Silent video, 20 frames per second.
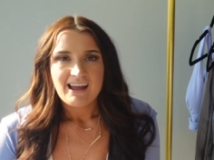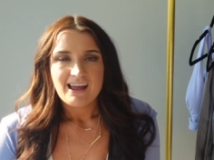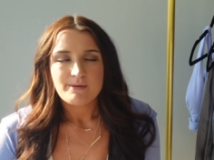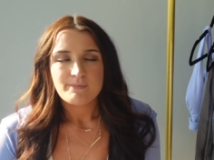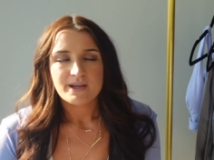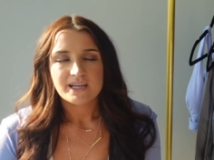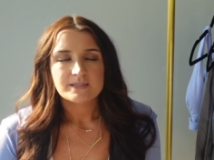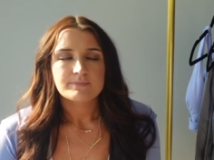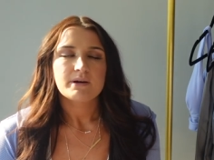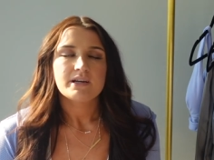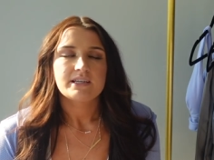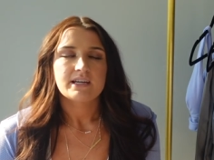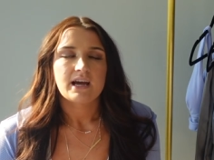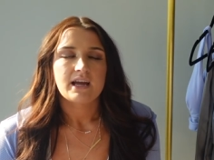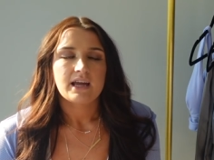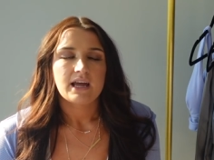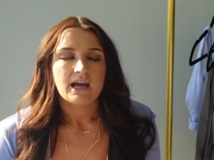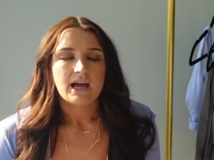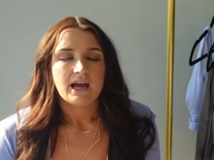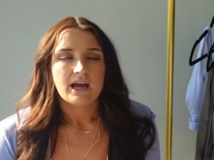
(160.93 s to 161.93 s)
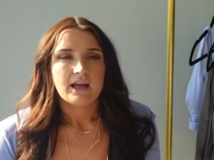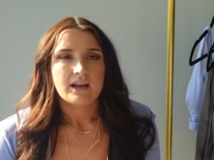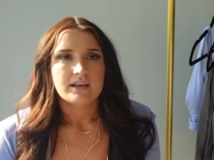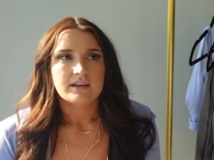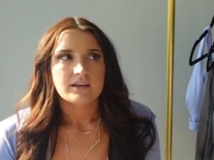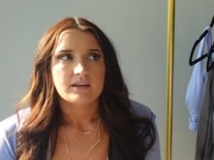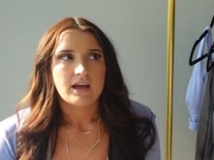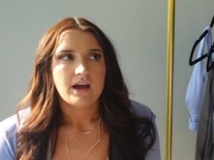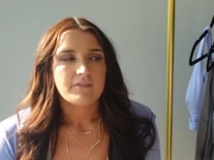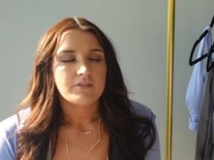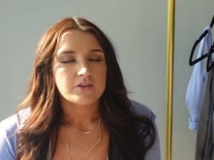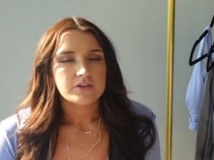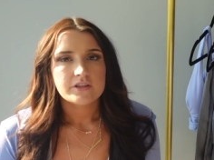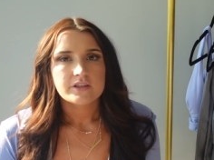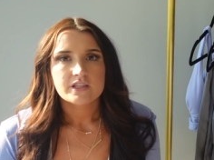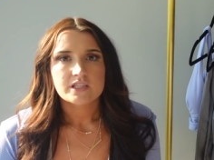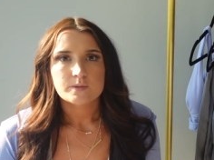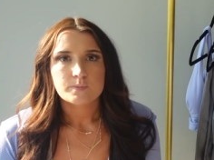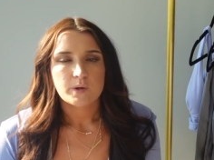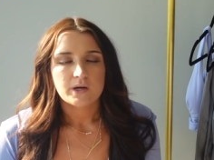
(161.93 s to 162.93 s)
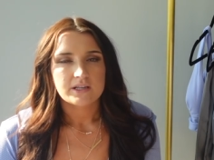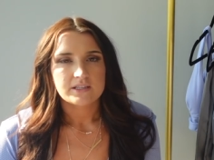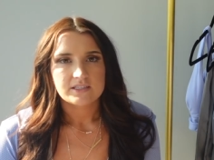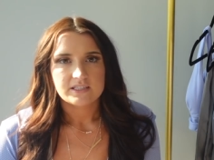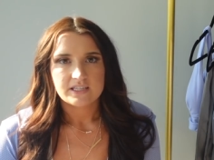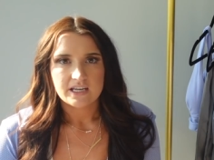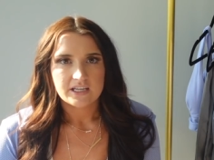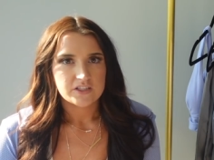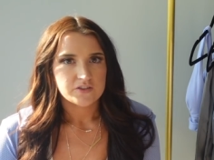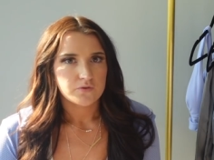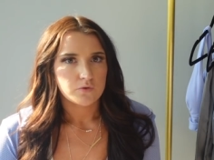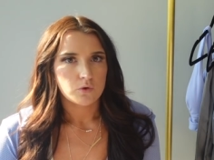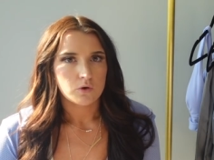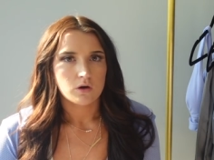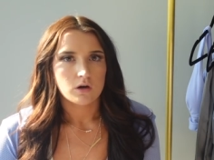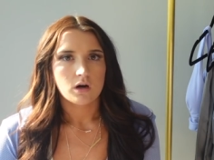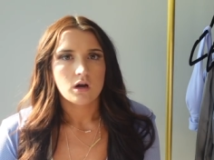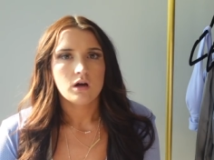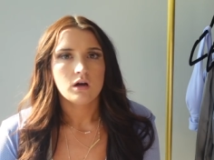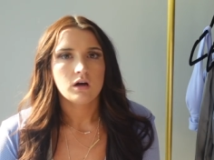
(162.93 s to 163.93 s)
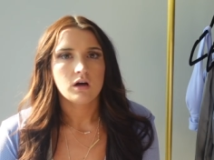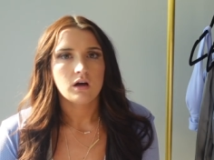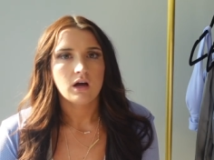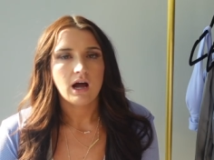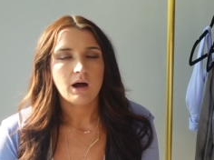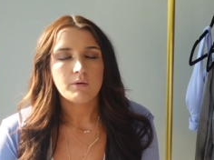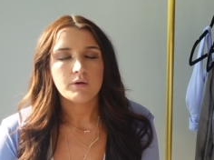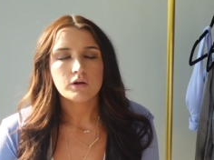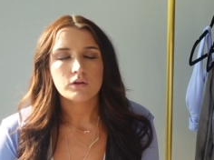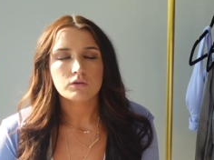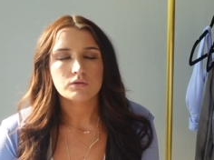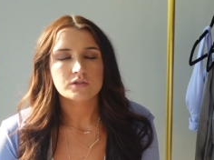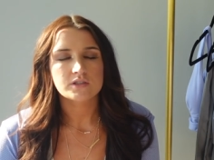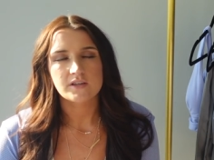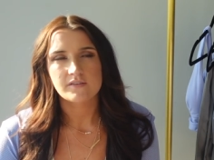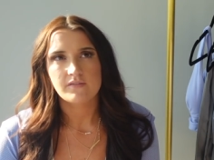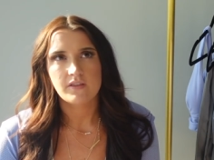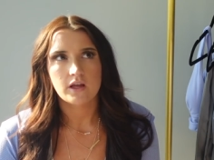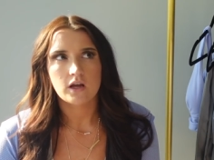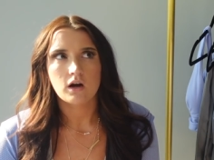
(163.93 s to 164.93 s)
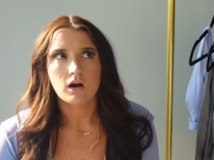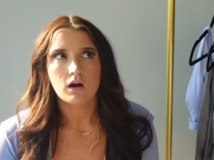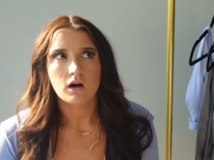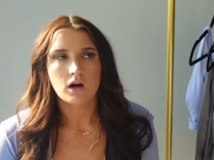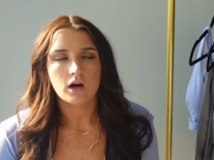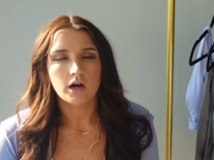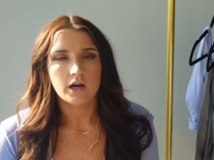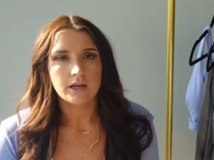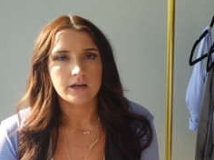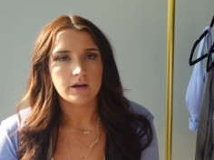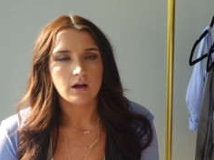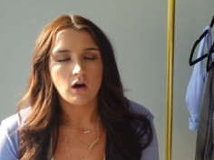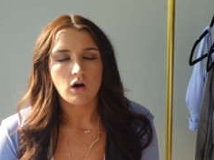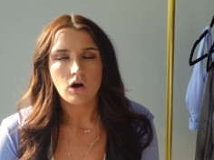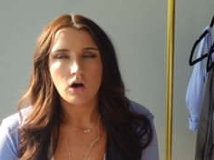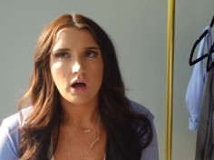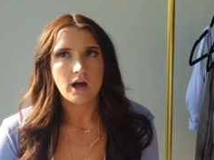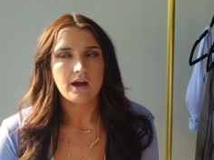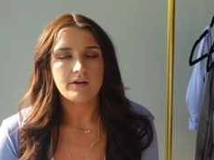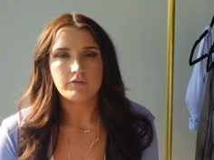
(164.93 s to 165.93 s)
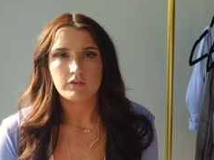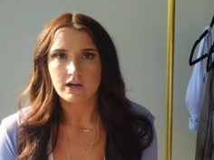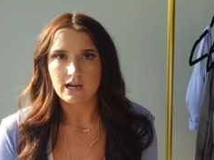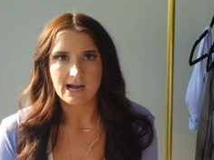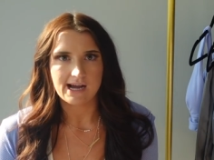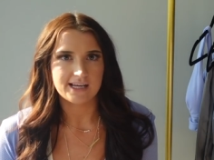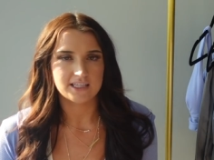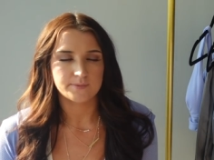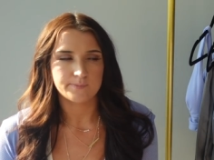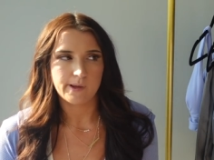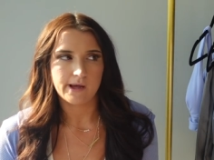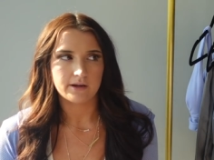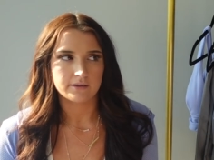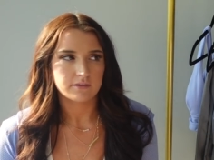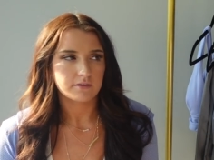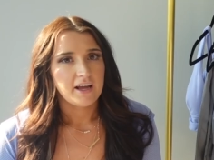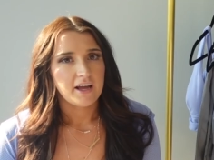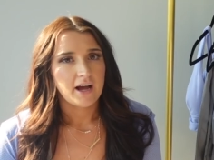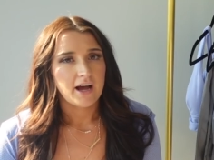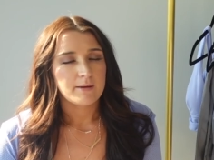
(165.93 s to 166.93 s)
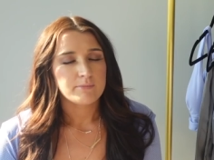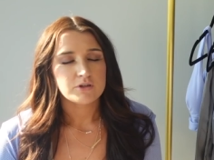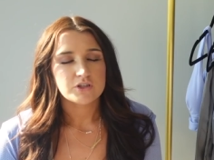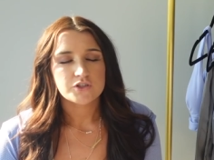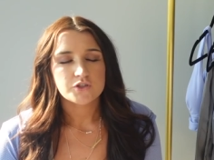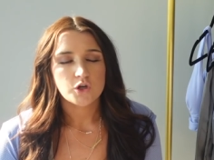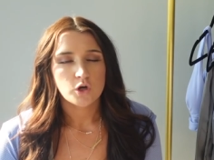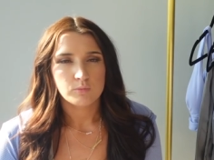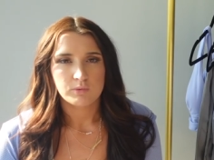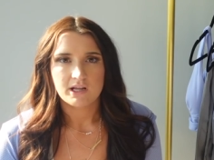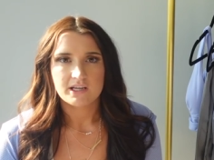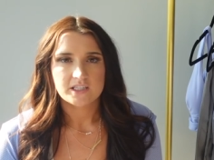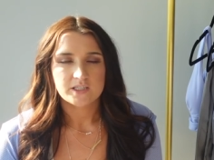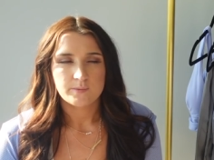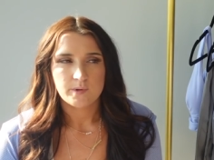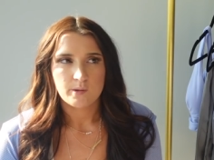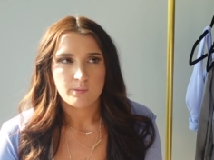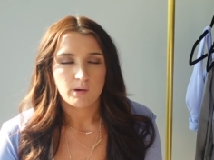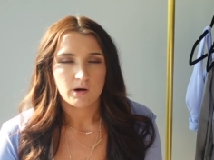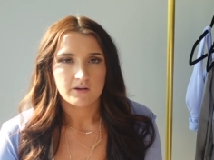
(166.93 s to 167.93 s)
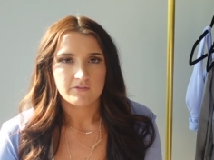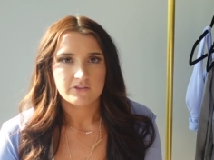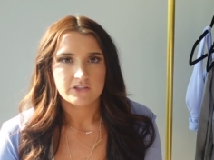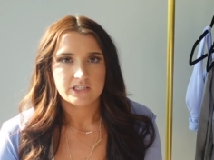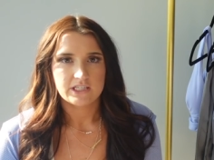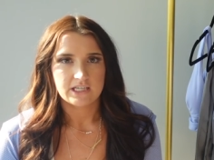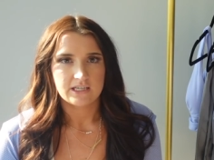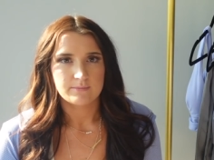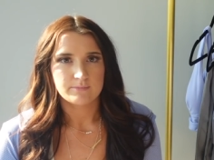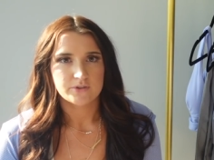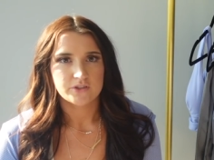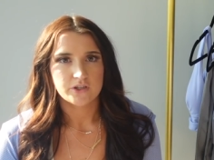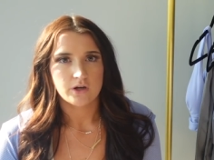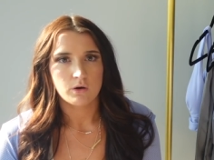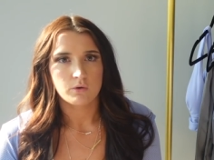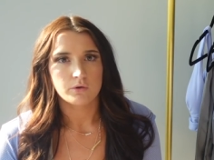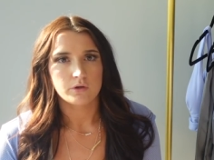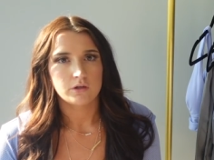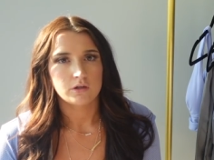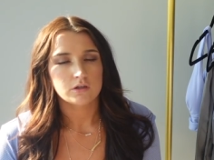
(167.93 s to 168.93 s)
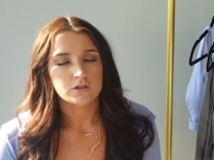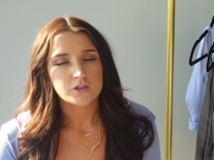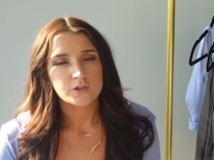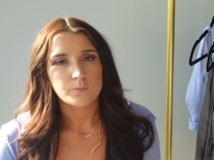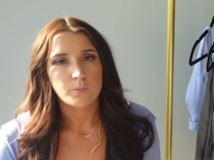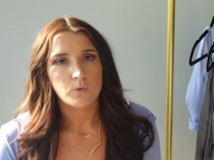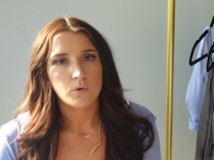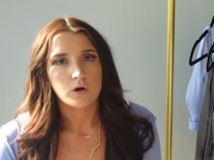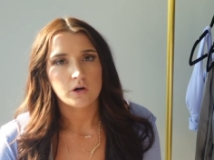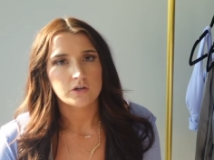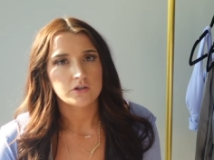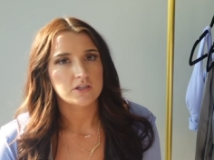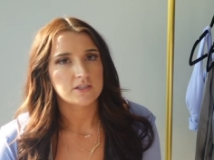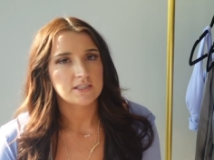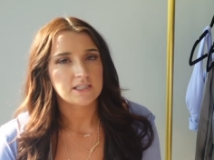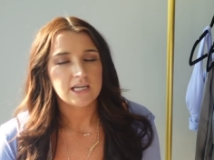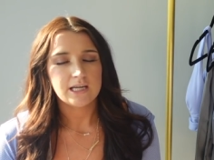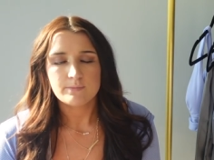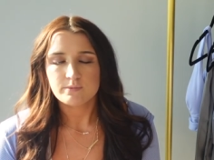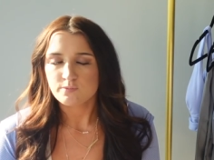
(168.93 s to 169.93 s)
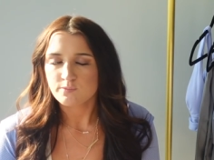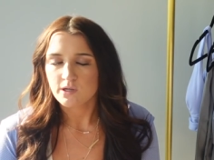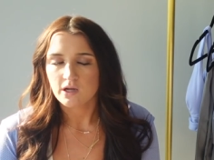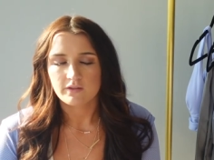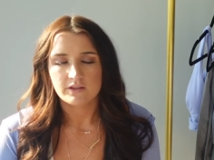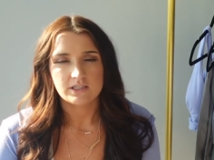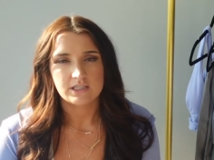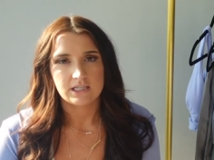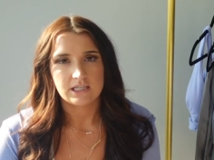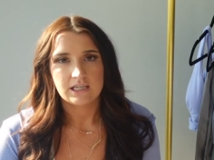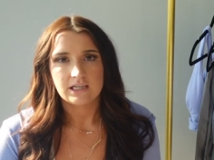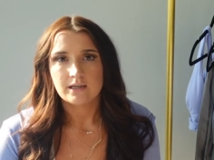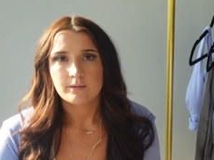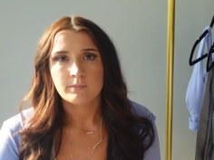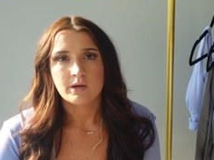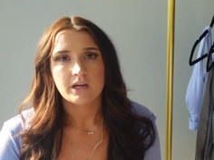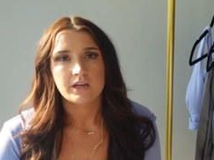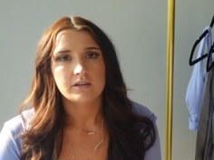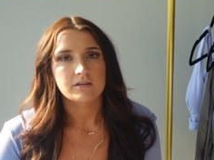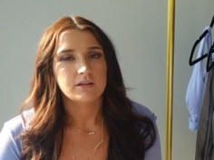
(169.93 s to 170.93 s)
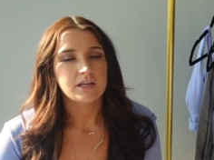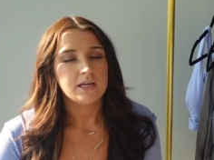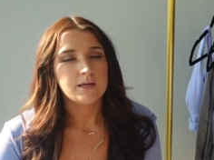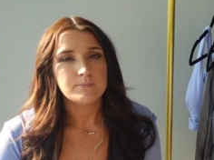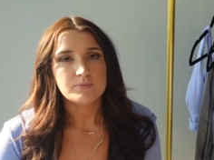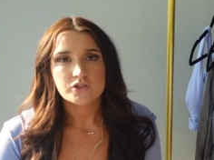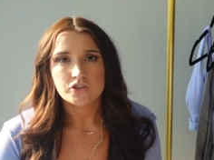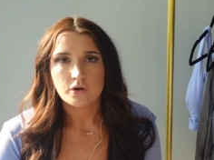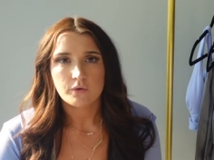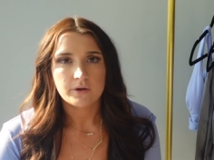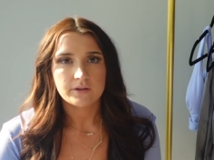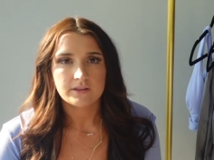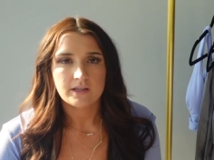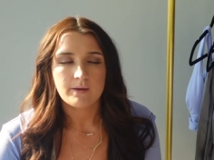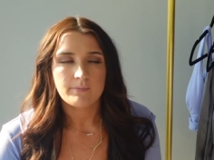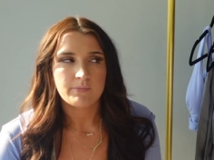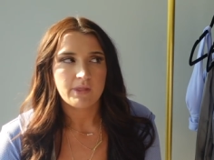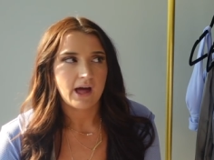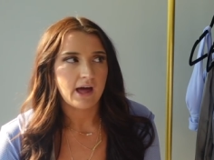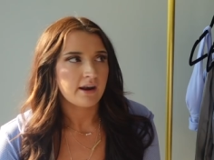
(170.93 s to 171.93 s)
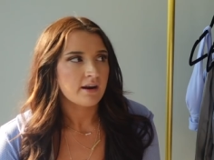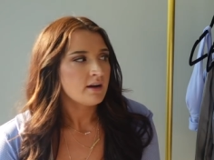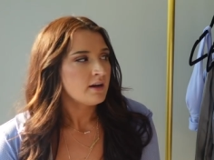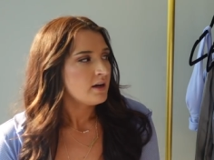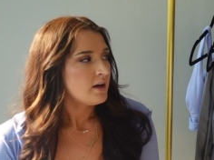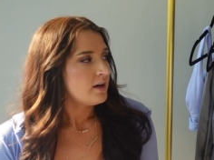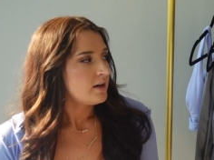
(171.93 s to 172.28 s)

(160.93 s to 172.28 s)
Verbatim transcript: it makes my day. And everything this brand stands for, how inclusive they are in every aspect. I'm just so blessed to be a part of the team. So your support just keeps me on the team and keeps showing them that,